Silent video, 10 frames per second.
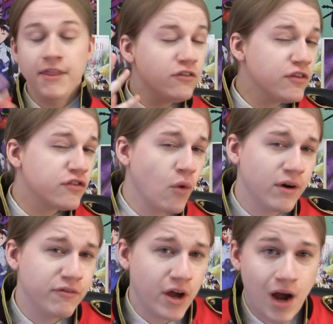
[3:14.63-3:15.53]
that's the
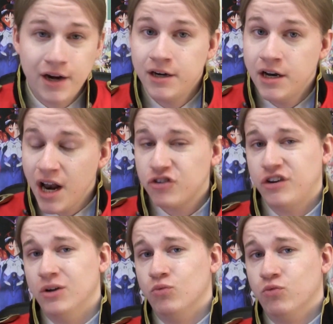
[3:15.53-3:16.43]
story of Anohana in a
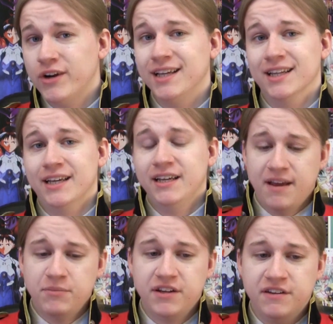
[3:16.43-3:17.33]
nutshell, really,
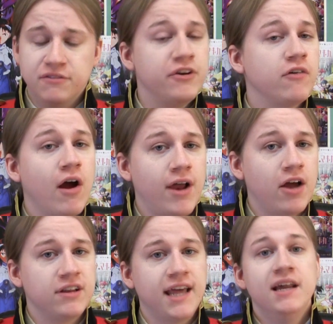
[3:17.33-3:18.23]
attempting to figure out how
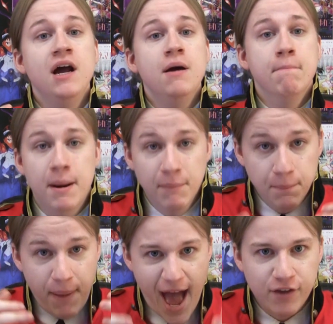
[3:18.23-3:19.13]
to let
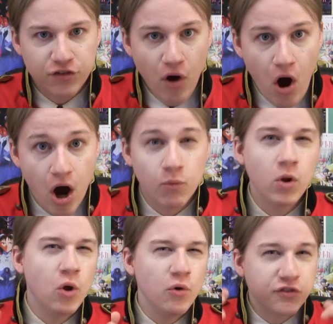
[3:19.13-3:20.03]
Menma pass on,
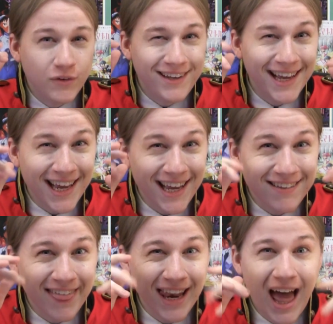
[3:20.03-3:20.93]
while also digging
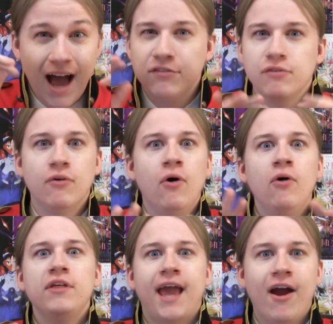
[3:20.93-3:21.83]
into the lives of
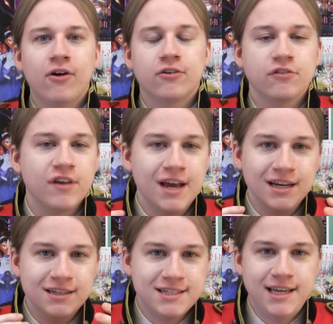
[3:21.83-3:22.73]
all the characters
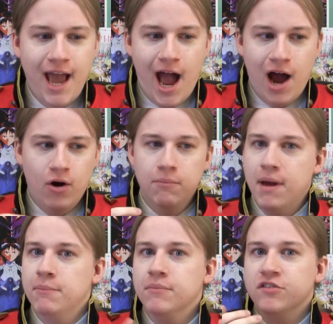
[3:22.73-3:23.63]
to see how
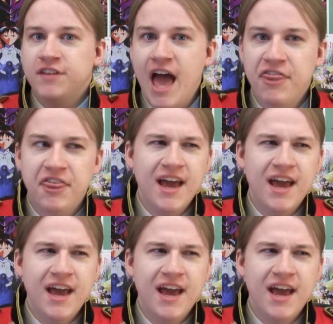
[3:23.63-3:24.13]
Menma's death